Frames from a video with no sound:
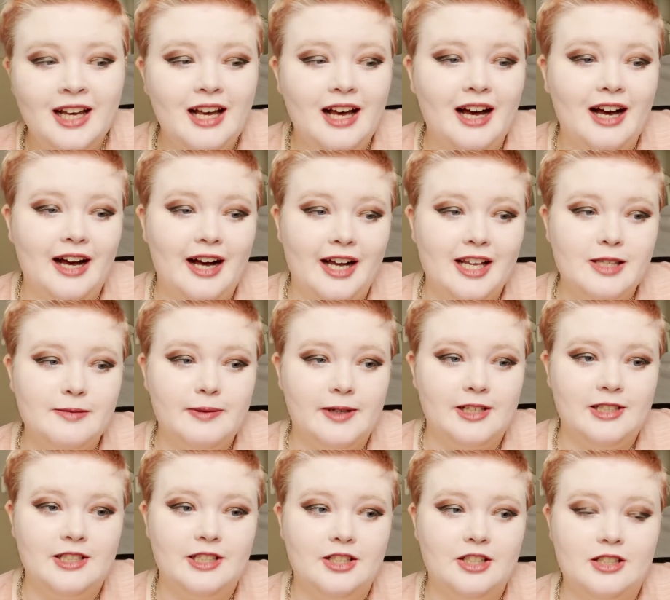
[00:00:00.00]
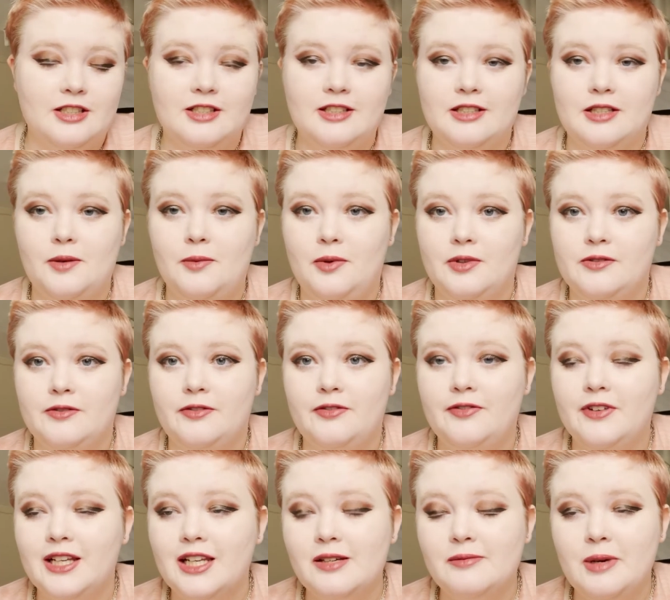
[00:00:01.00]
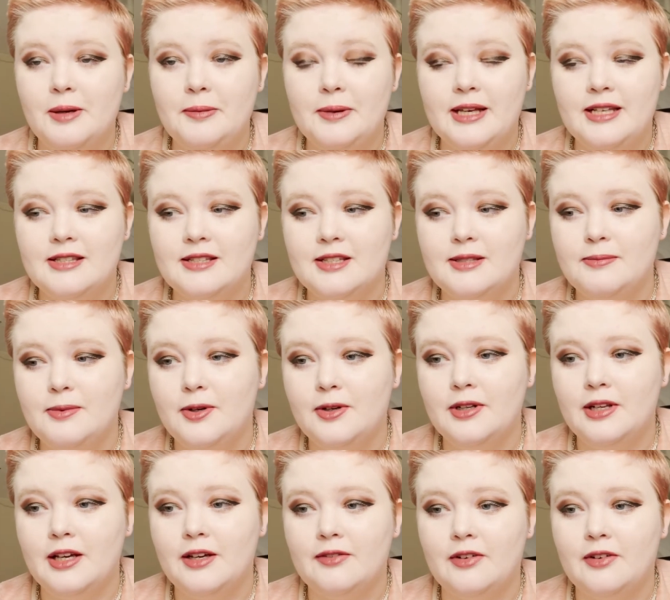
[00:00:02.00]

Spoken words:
especially just because I wasn't feeling my best this morning,